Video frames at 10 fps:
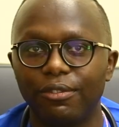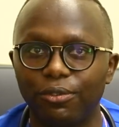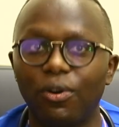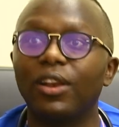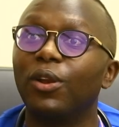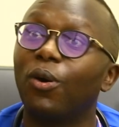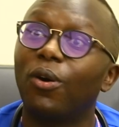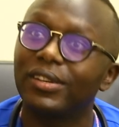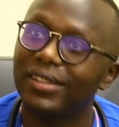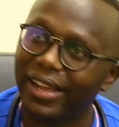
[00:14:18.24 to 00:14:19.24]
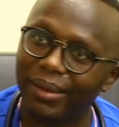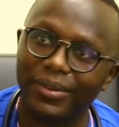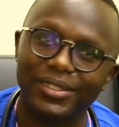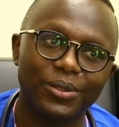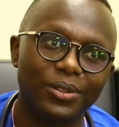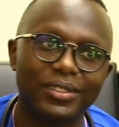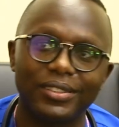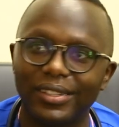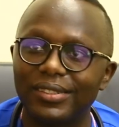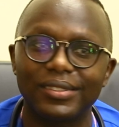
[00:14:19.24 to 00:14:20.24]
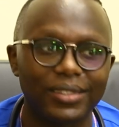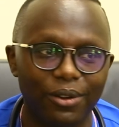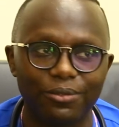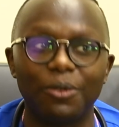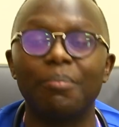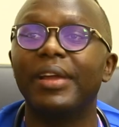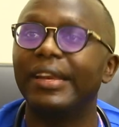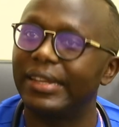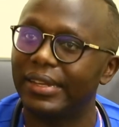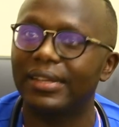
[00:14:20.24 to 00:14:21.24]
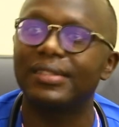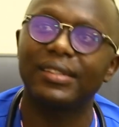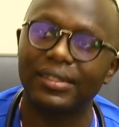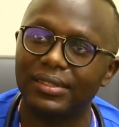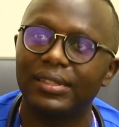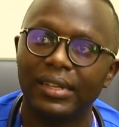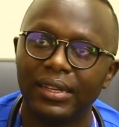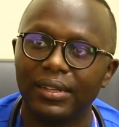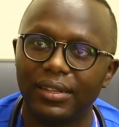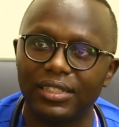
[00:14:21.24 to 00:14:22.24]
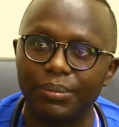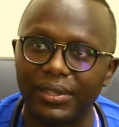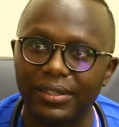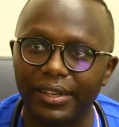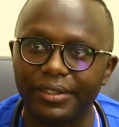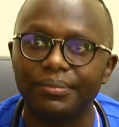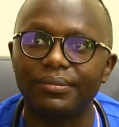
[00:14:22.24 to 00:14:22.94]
for a long time. It's not just now. For many years, it's been done.